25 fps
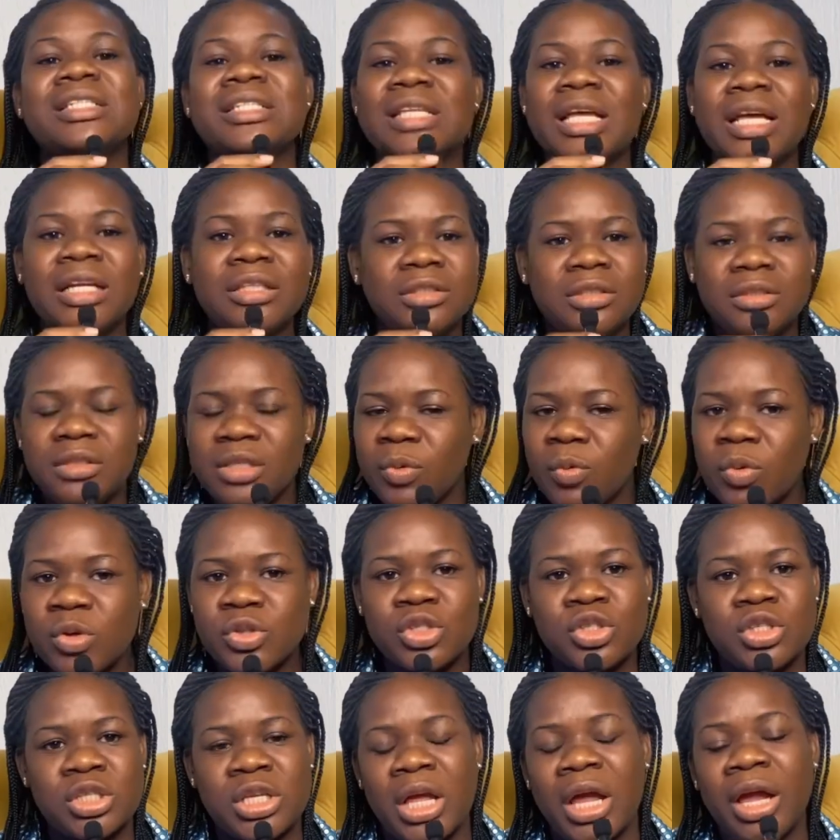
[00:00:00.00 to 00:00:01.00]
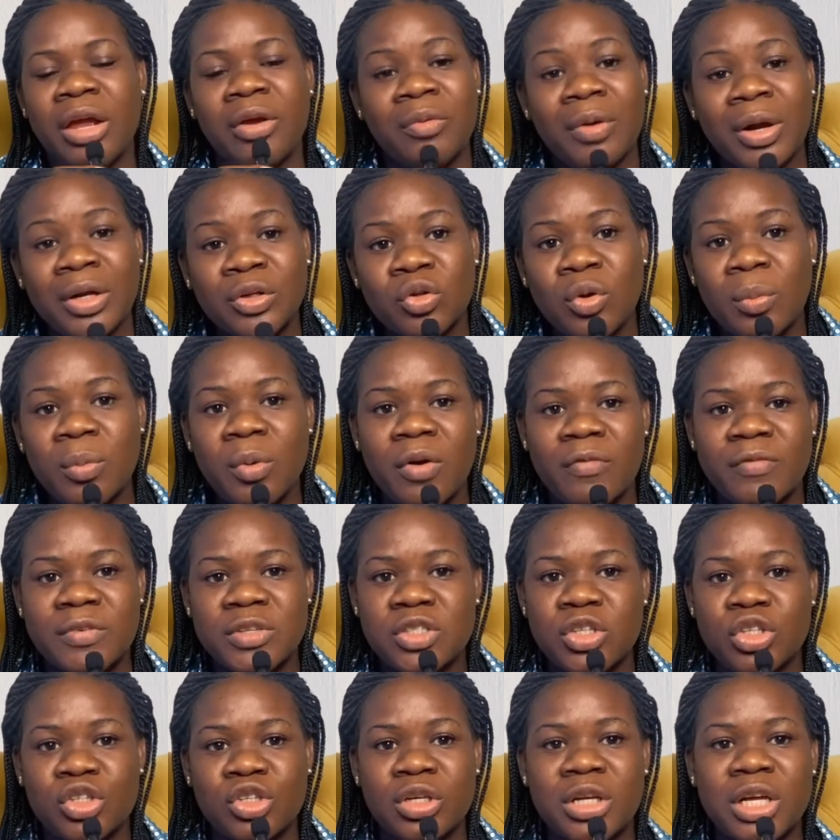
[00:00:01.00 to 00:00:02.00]
said it was a random
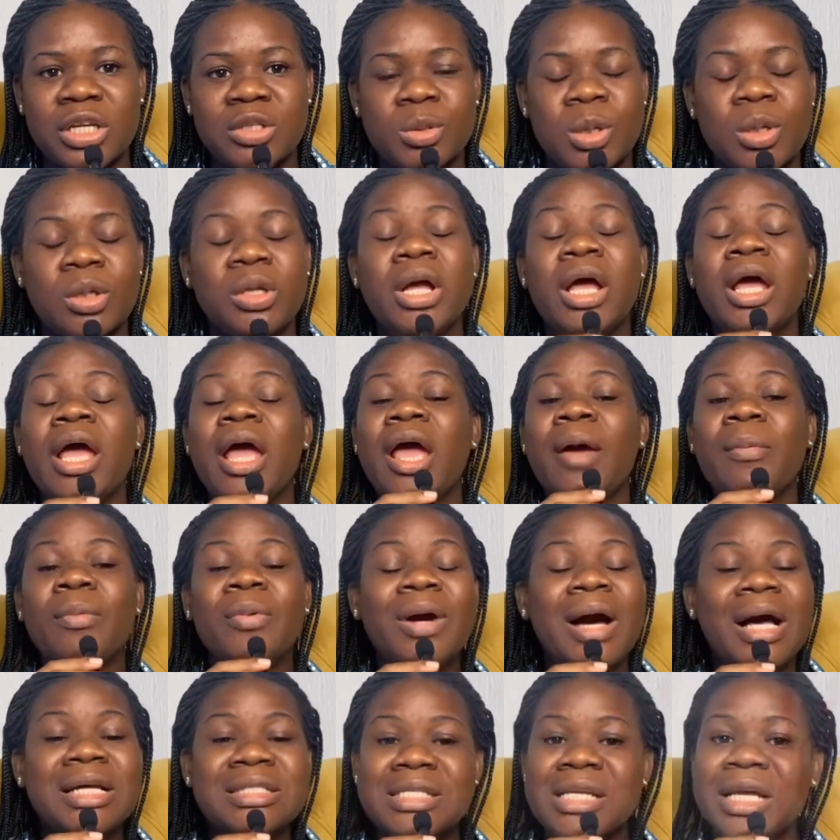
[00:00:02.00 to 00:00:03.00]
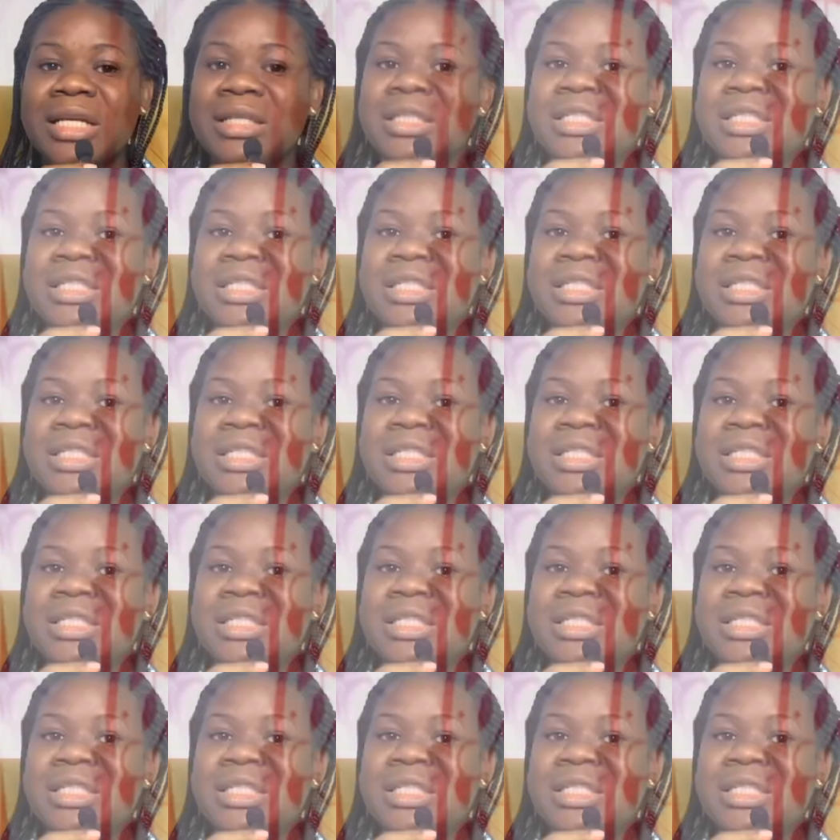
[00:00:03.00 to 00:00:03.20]
conversation as well. Ebuka said,